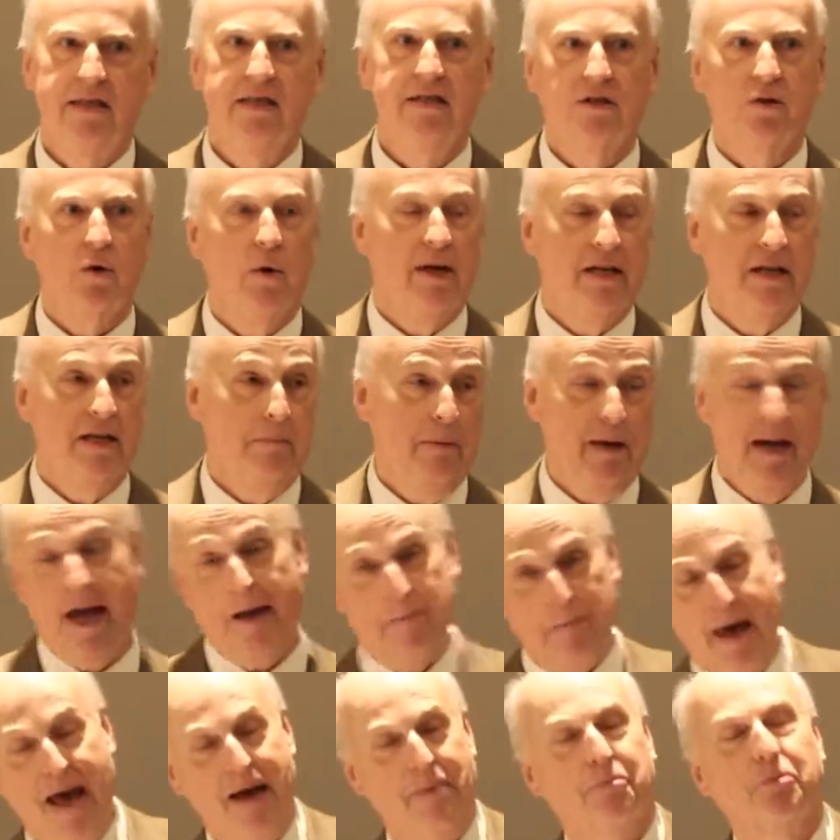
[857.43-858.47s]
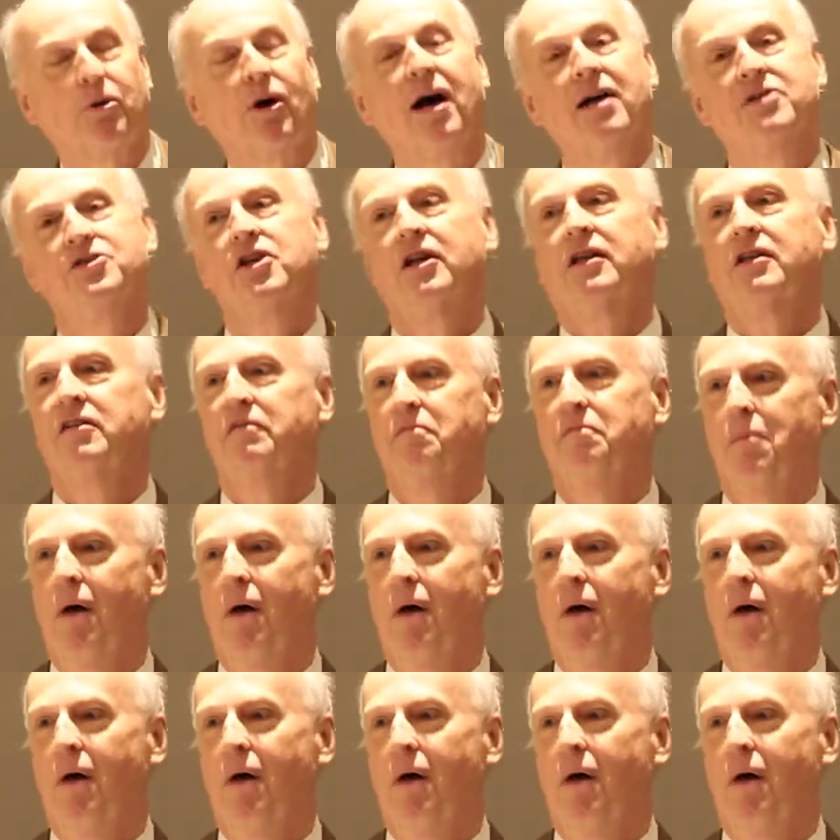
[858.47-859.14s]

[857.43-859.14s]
is going to be a pet project of